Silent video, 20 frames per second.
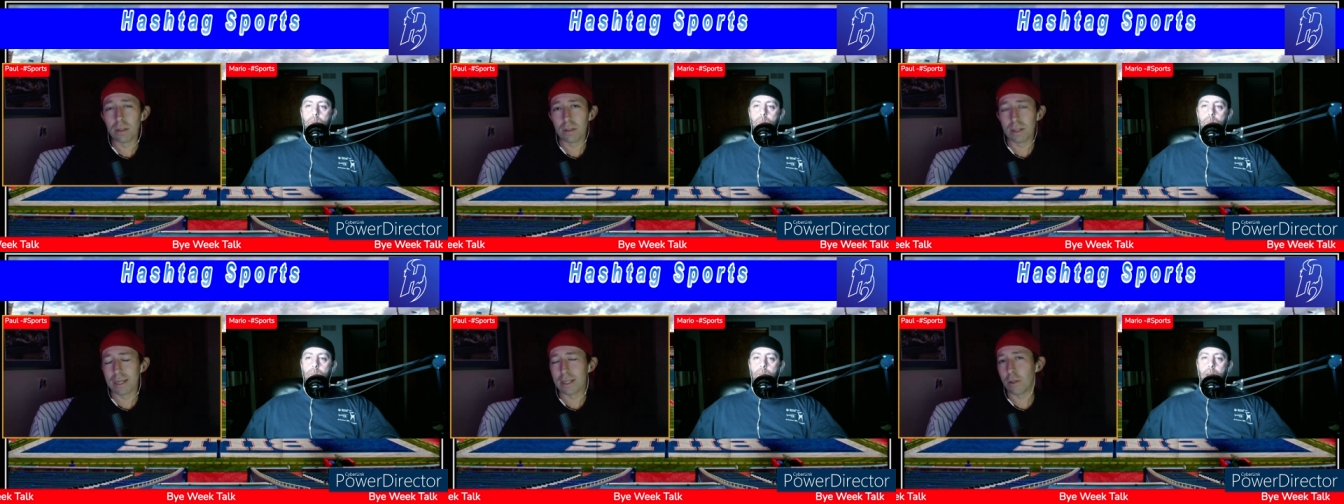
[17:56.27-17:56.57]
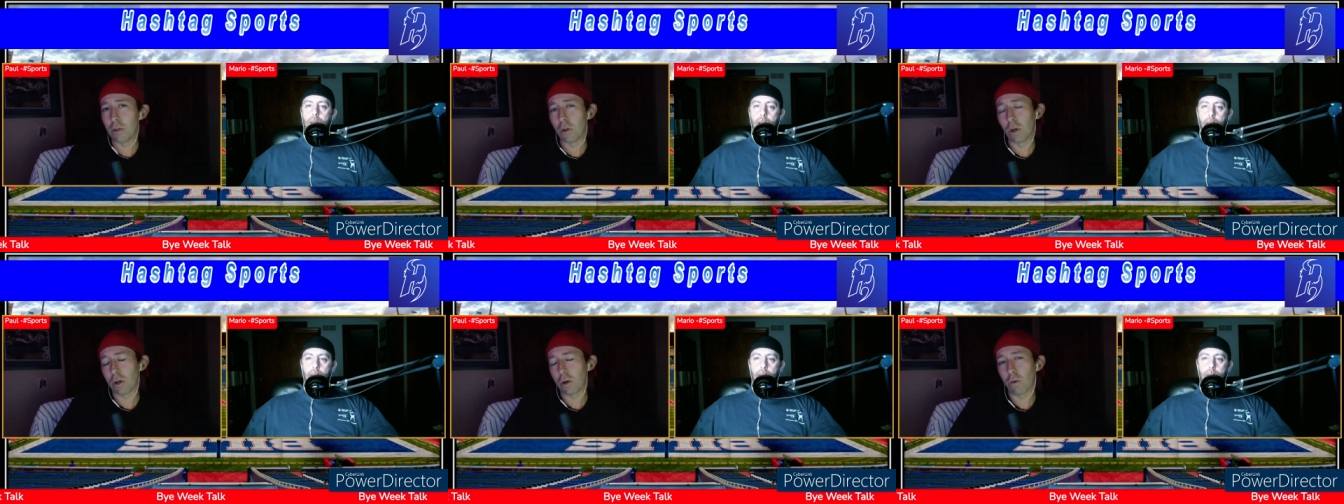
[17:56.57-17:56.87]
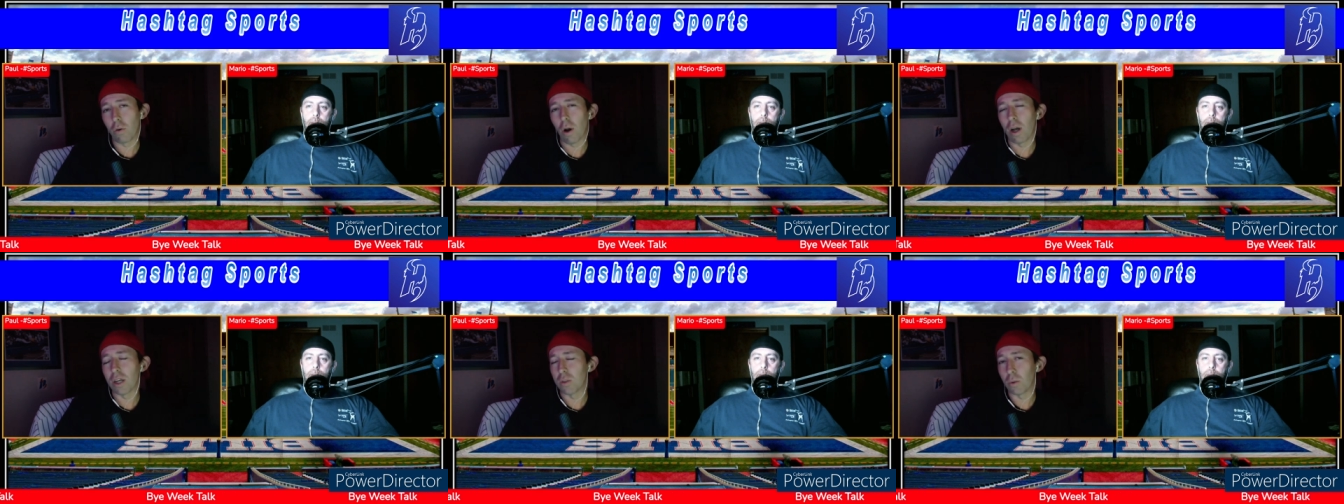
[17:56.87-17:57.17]
Like you yeah. look
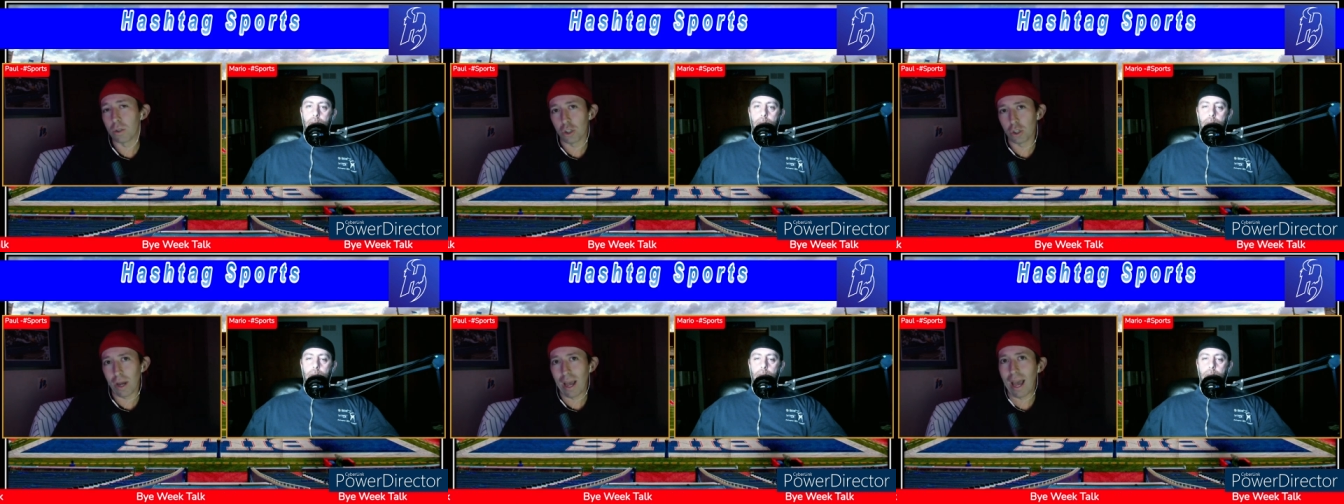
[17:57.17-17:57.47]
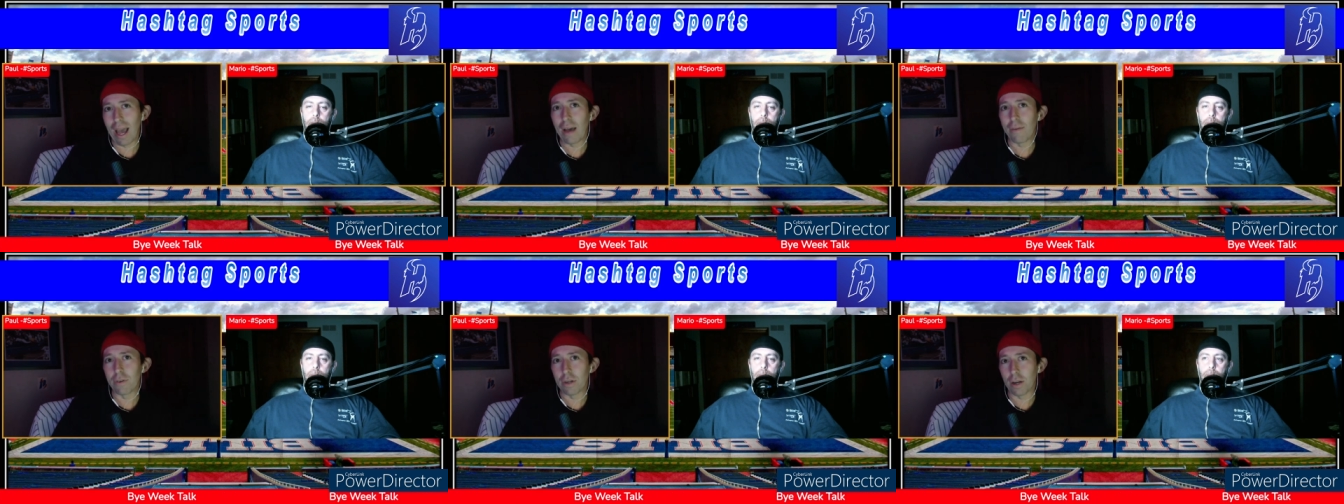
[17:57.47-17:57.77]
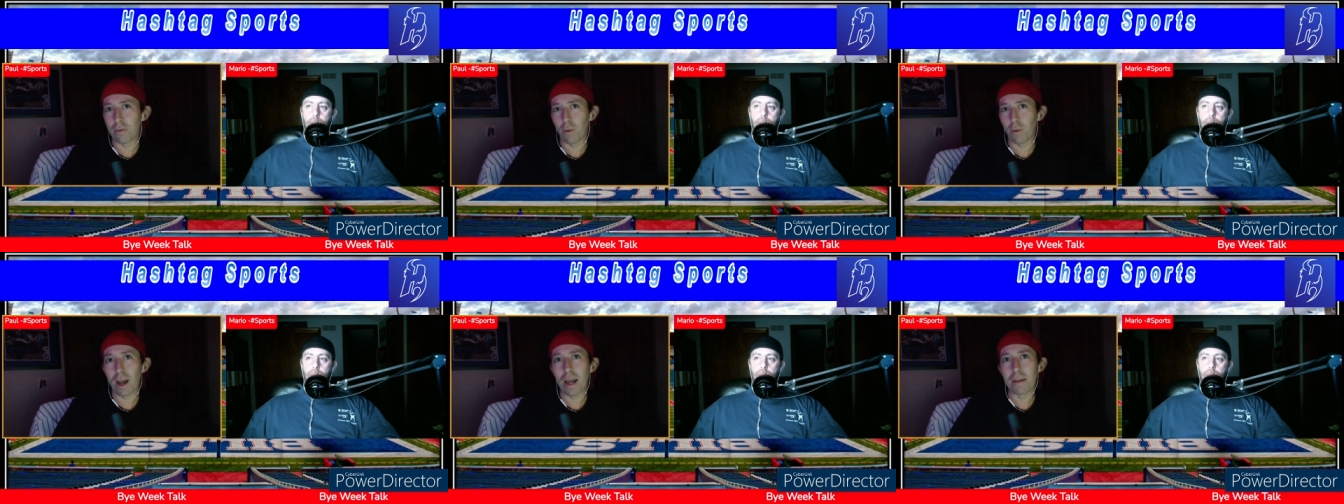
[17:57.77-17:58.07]
across what you have and you
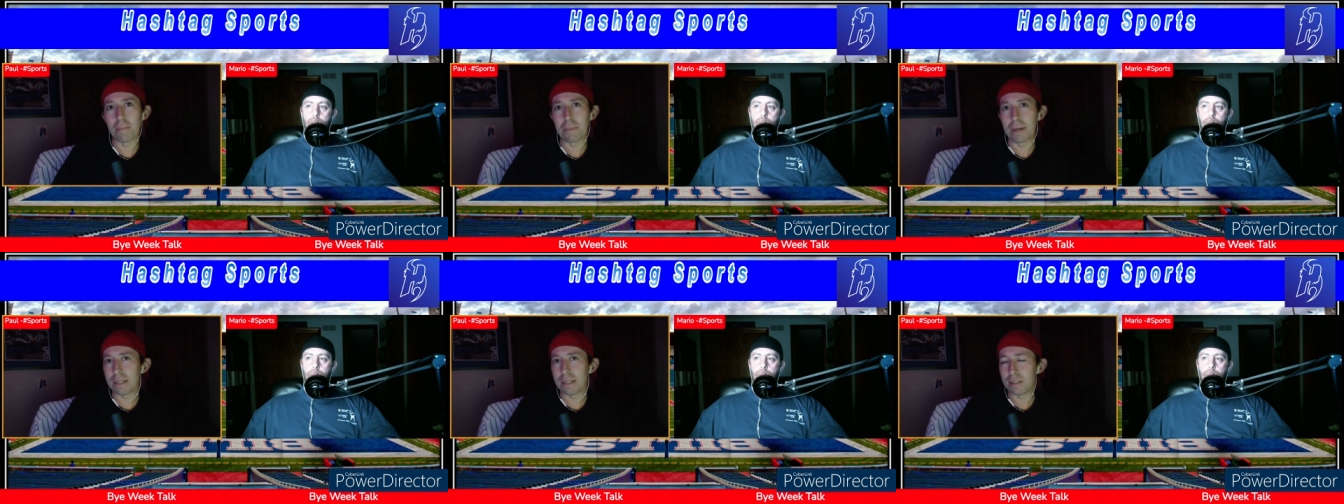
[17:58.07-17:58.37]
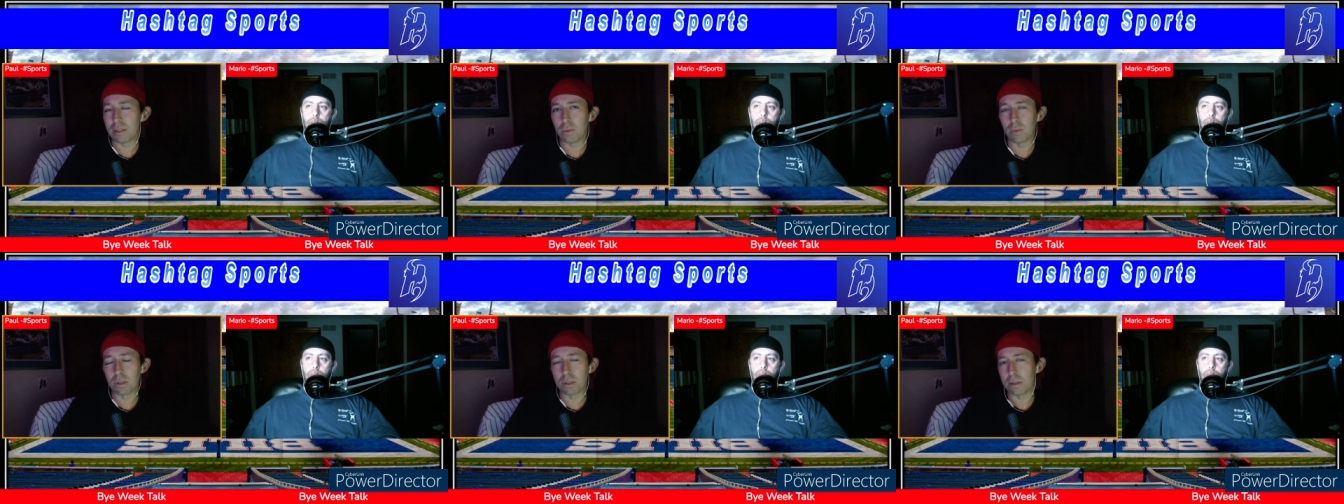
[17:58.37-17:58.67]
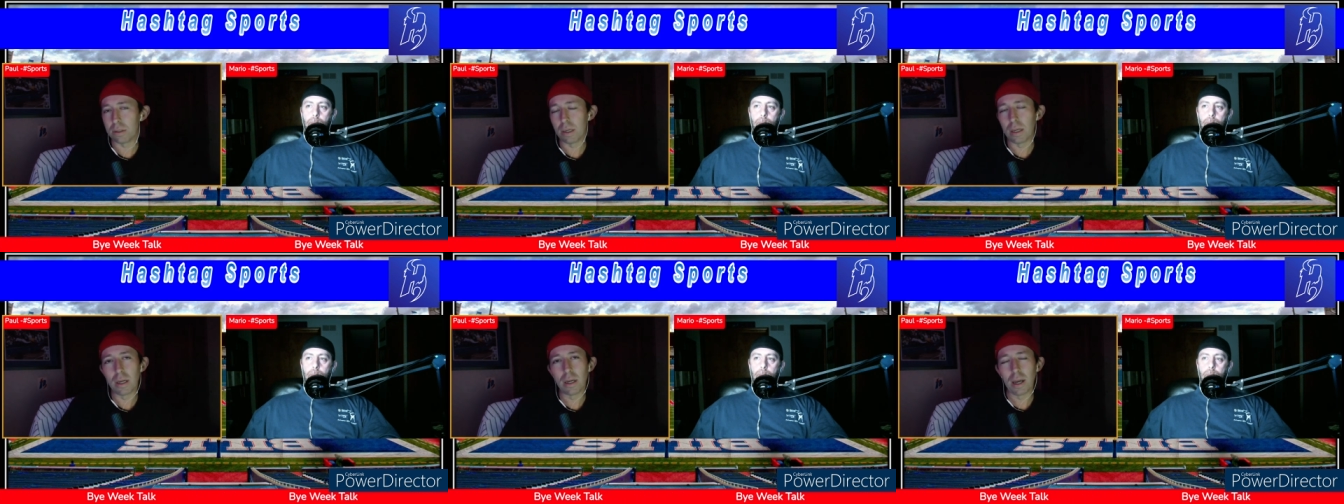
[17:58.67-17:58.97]
have Ryan Bates,
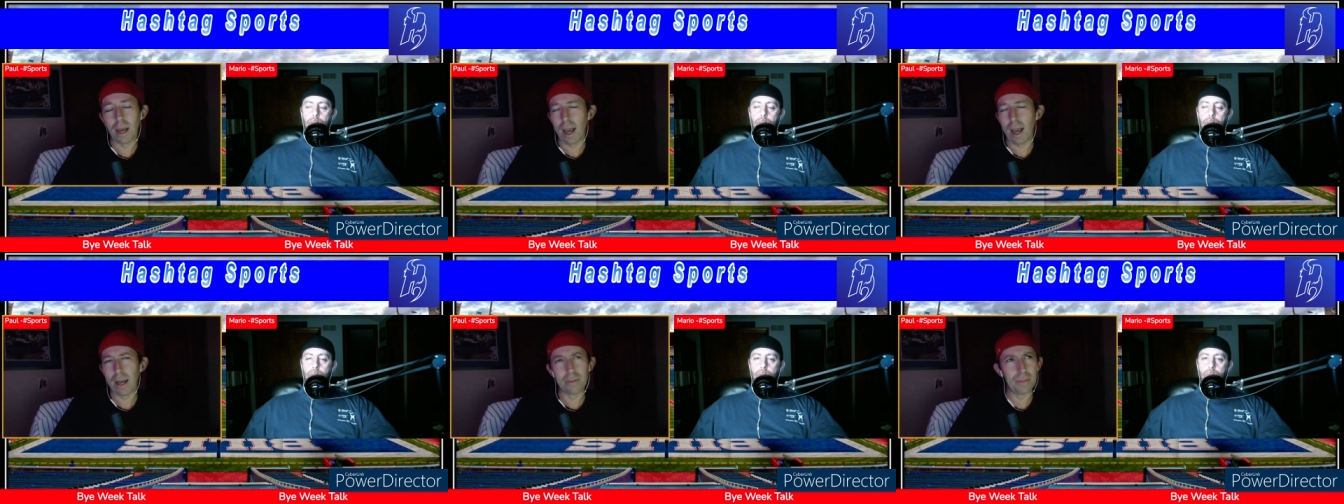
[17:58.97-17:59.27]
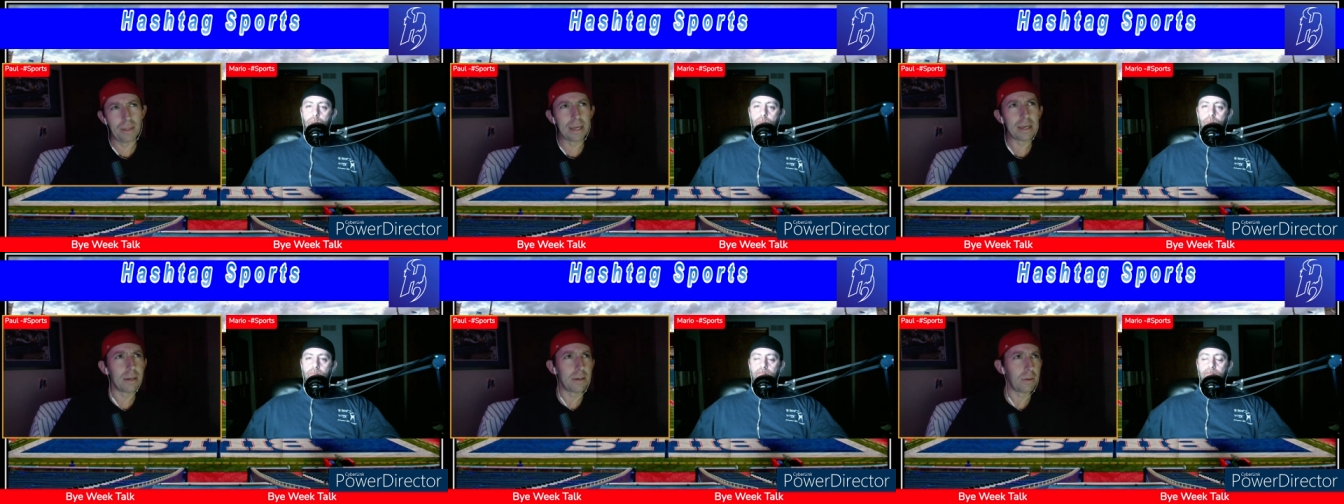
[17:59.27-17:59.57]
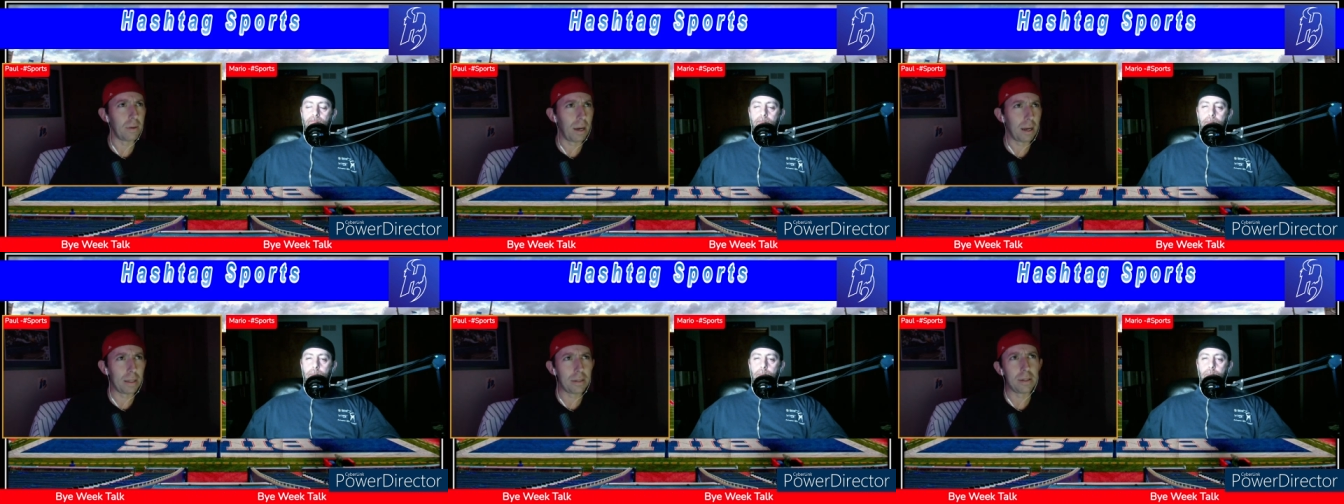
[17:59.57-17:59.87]
who's, I think,
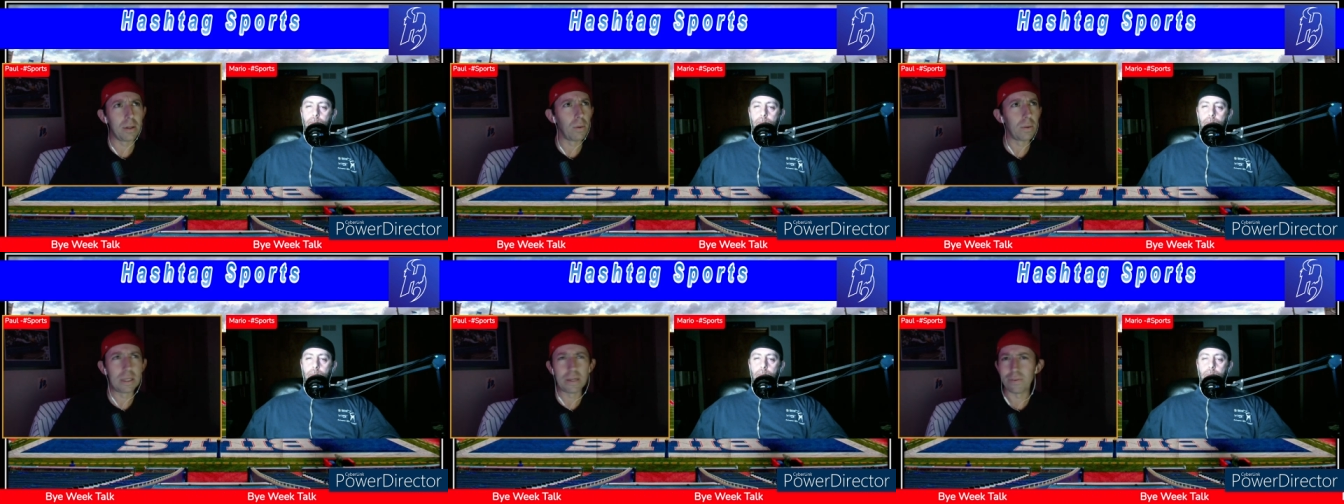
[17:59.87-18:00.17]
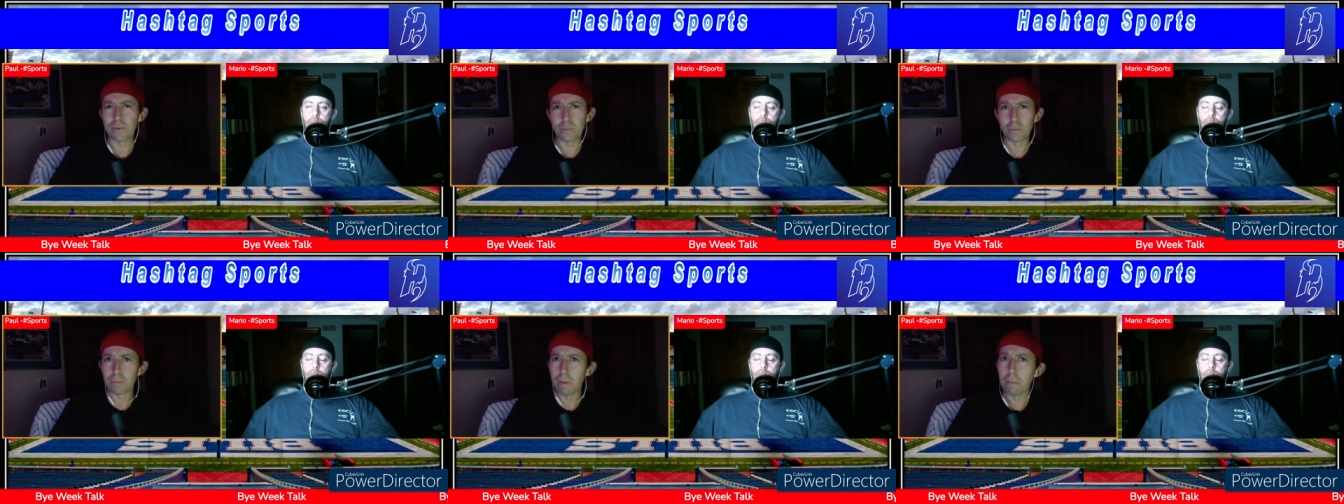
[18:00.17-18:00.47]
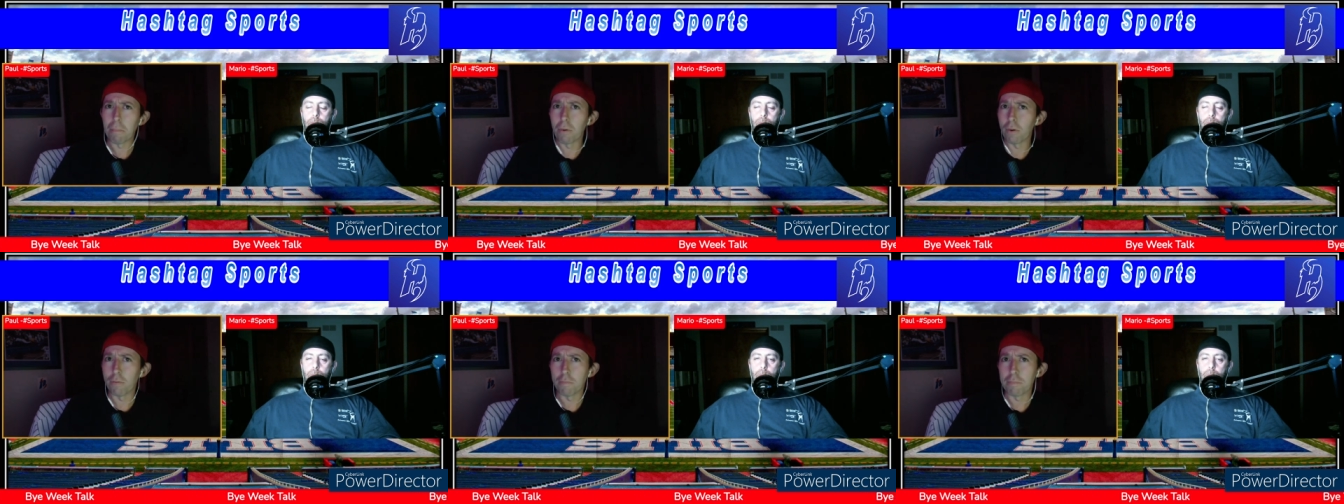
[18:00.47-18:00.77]
I don't even
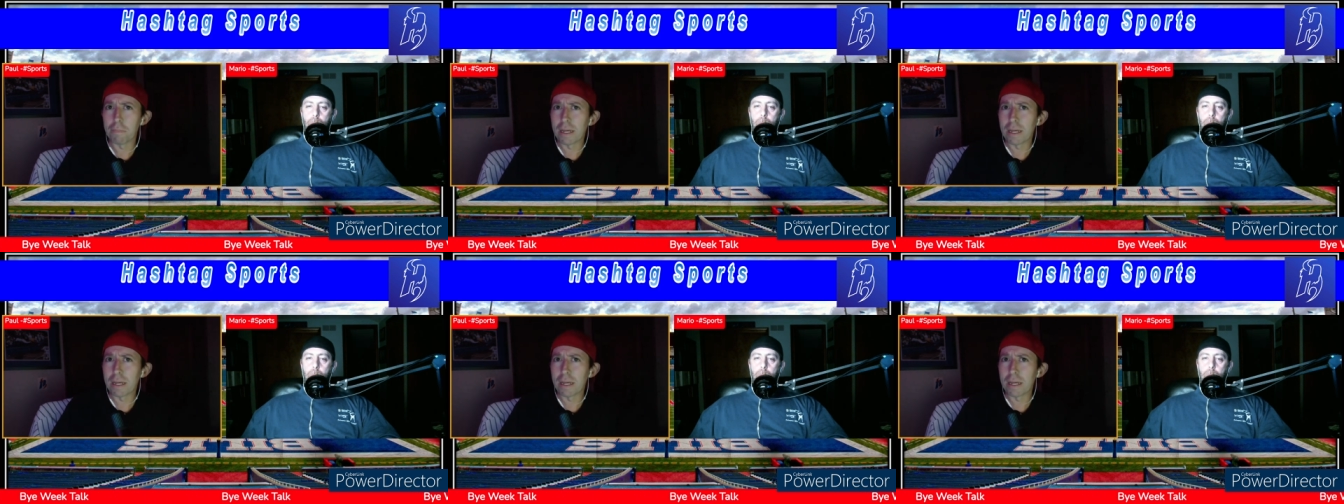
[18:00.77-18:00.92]
remember if